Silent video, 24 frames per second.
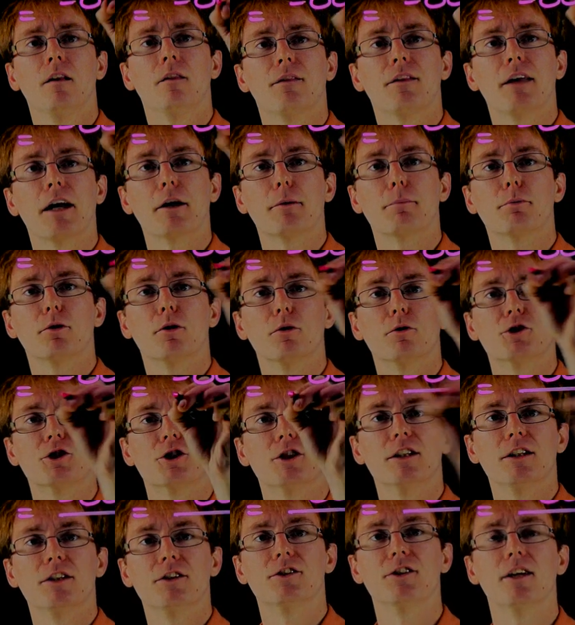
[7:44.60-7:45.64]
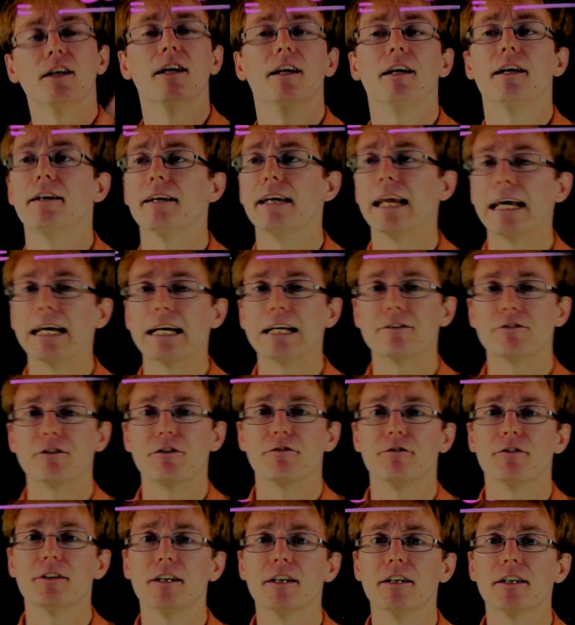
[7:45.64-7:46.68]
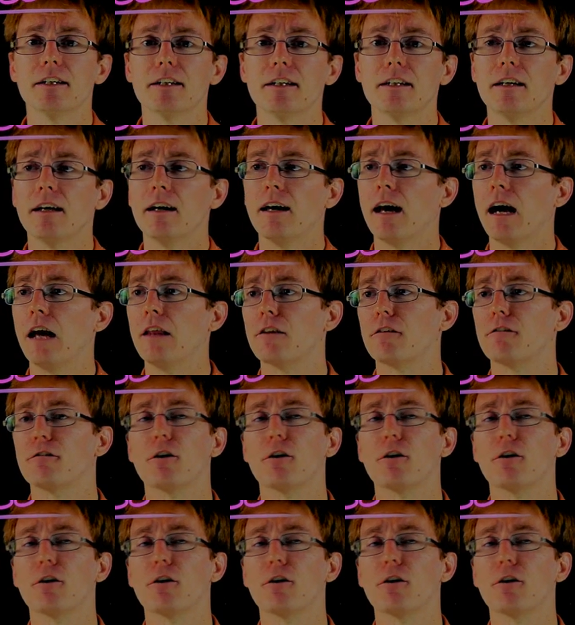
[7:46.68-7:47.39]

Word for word: That approaches negative infinity. And the